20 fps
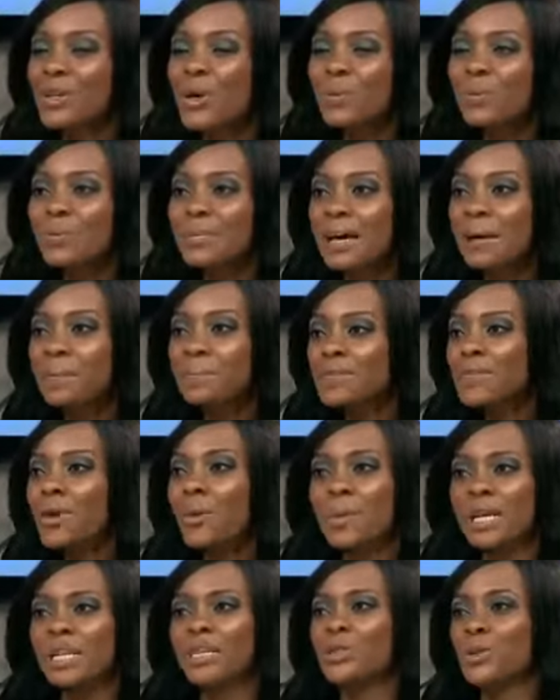It's opened up so
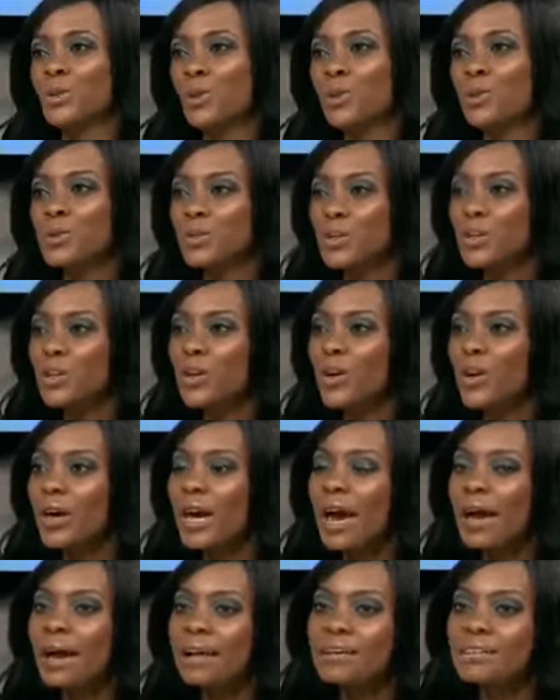many doors, you know,
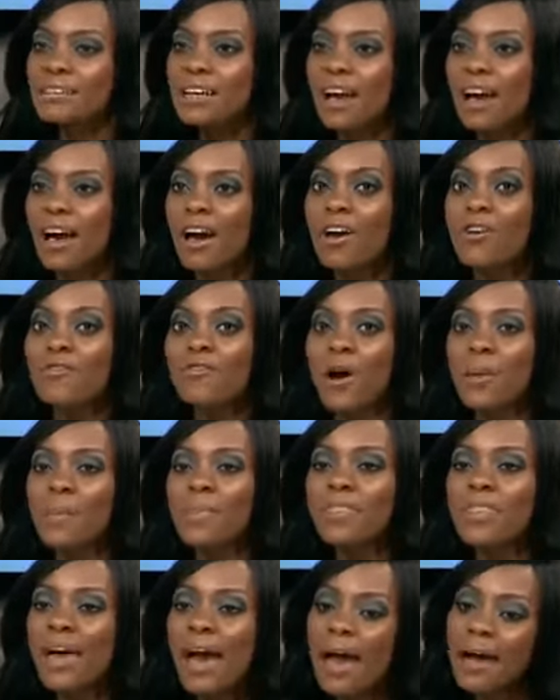and
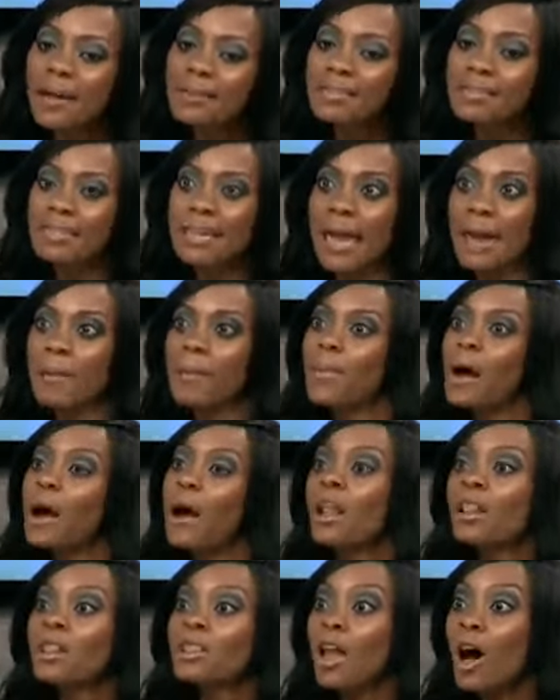from that came
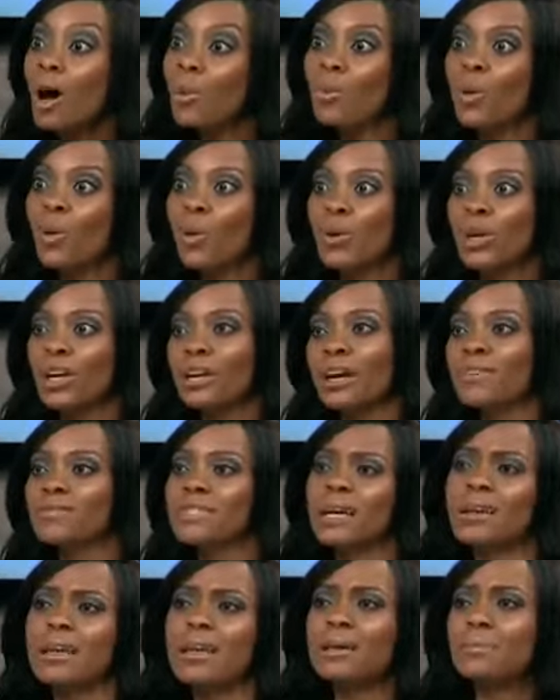a lot more work. I've
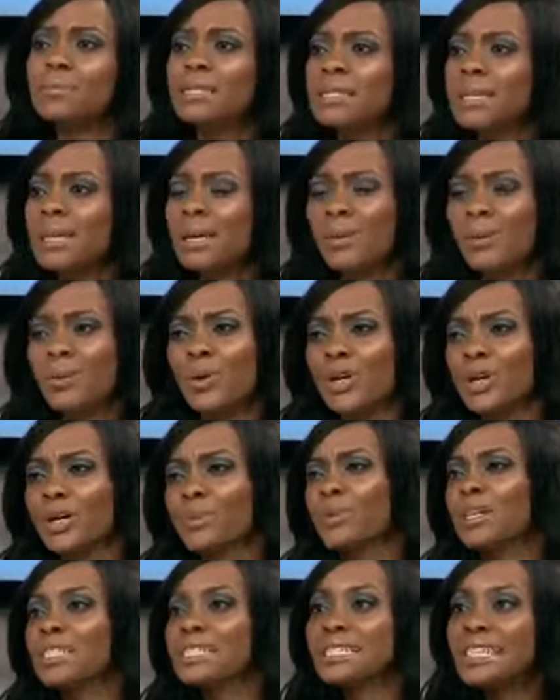done emceeing
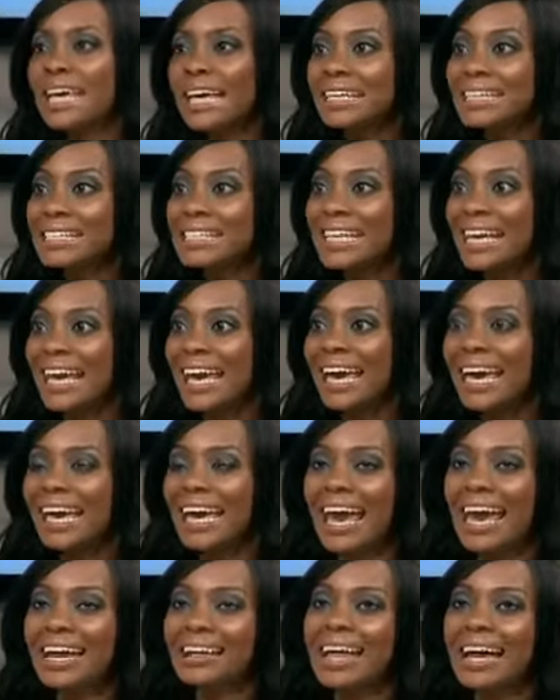work,
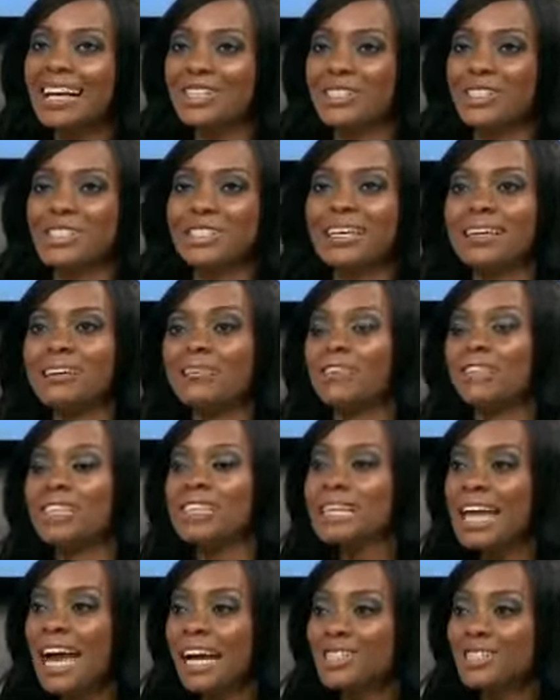presenting, and as you said, for
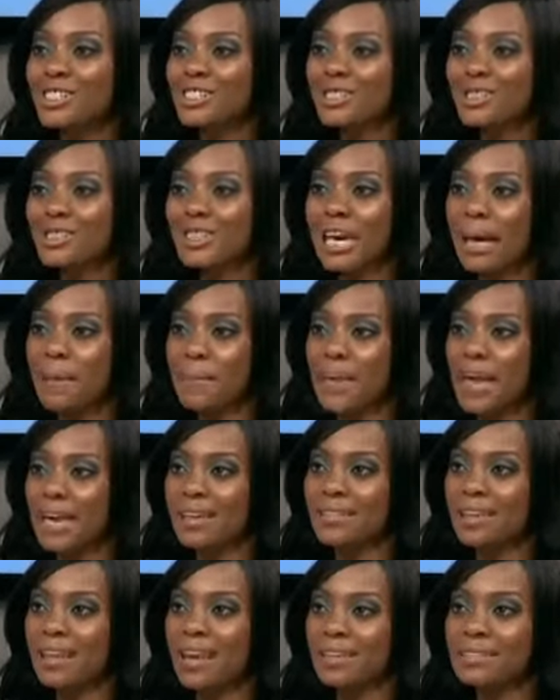the national
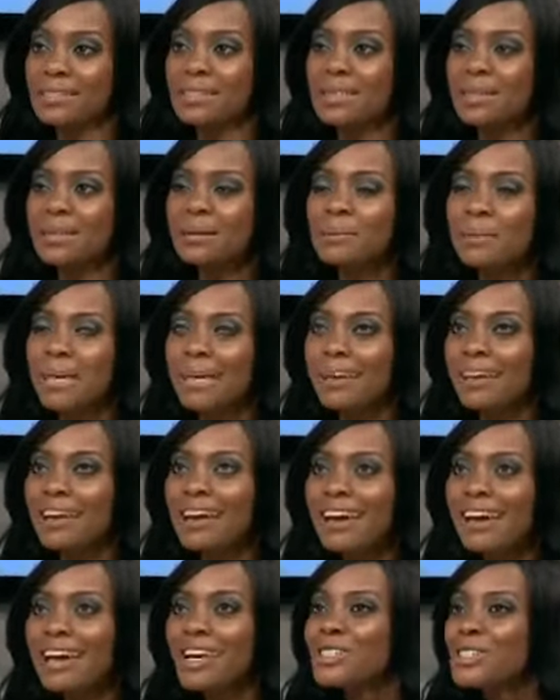campaign that I did, being
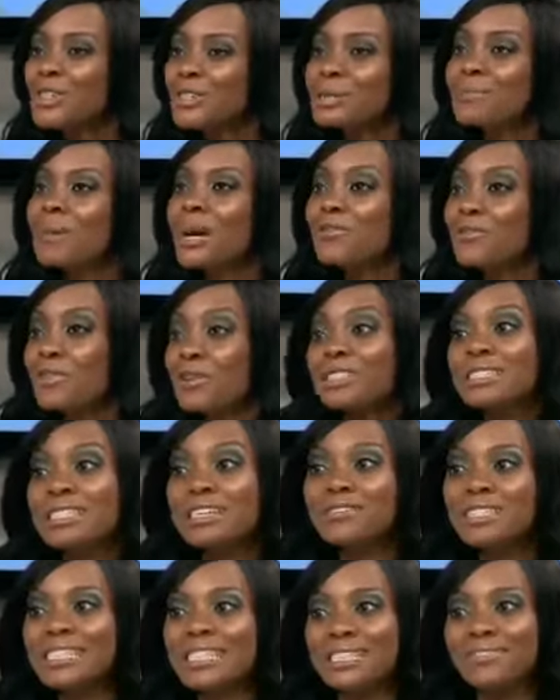shooting my first
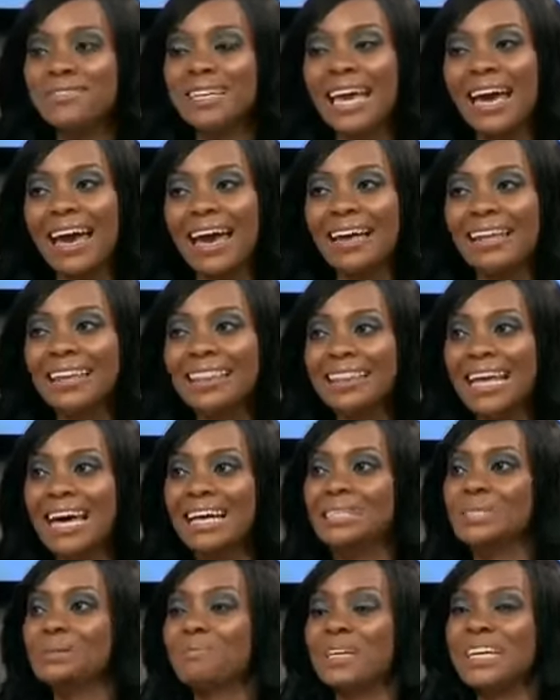ever TV ad,
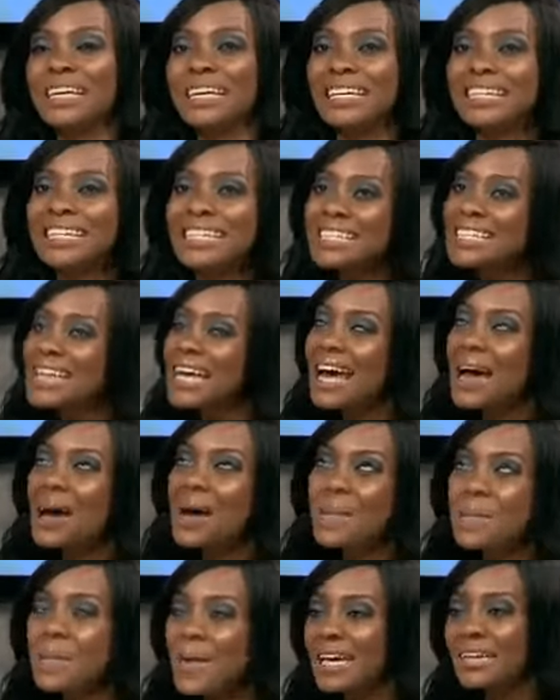that's been
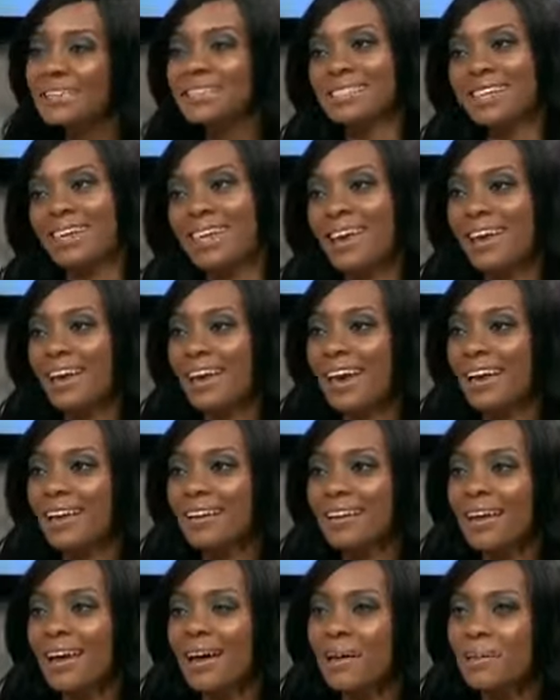amazing.
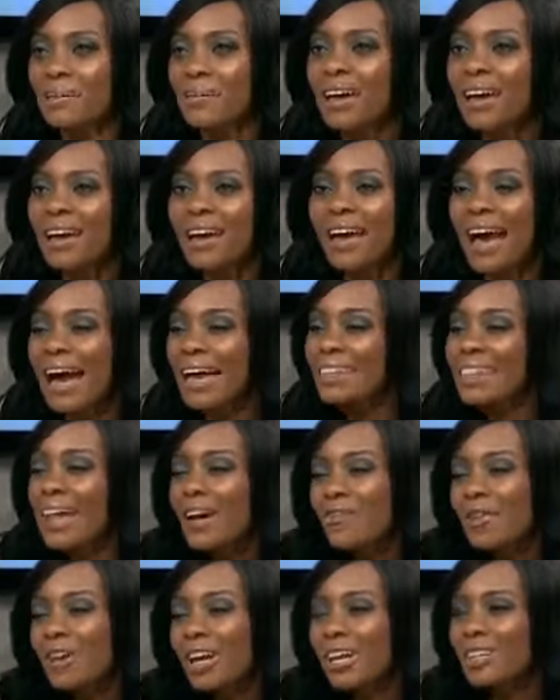And I
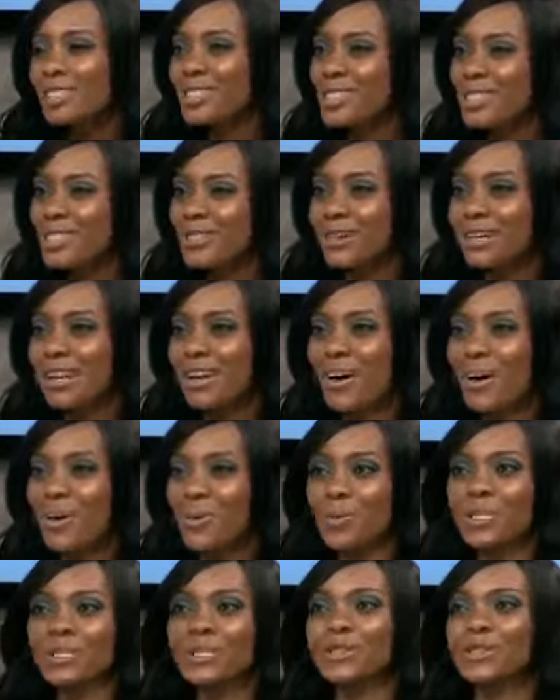love what I do, and I
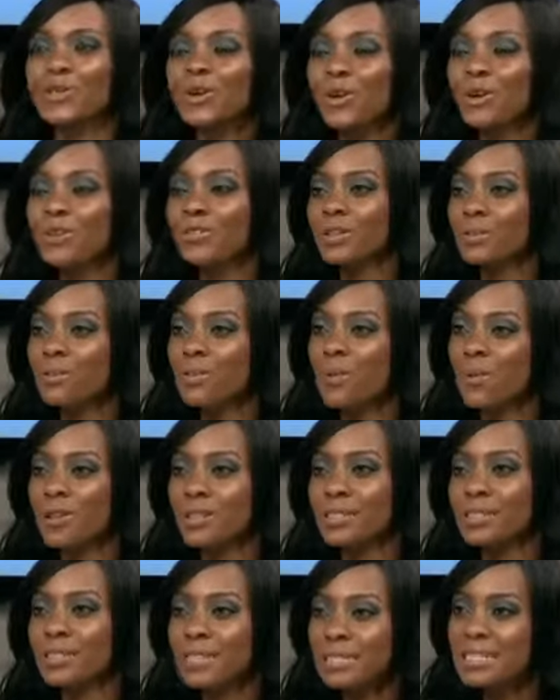can't wait to grow even more
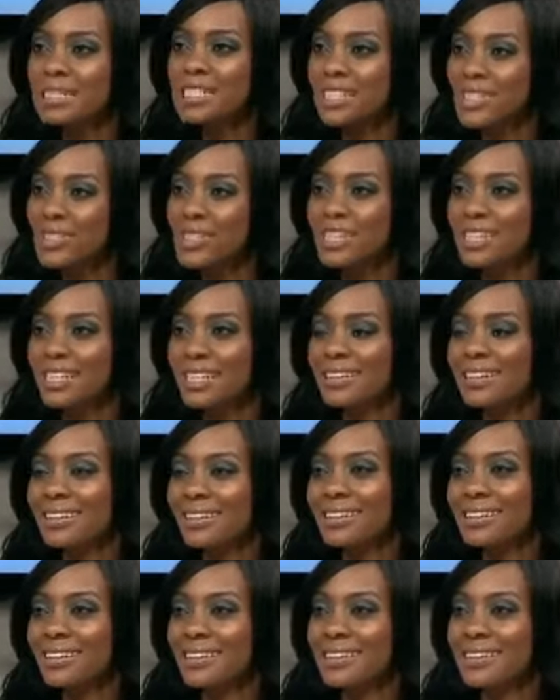in this industry.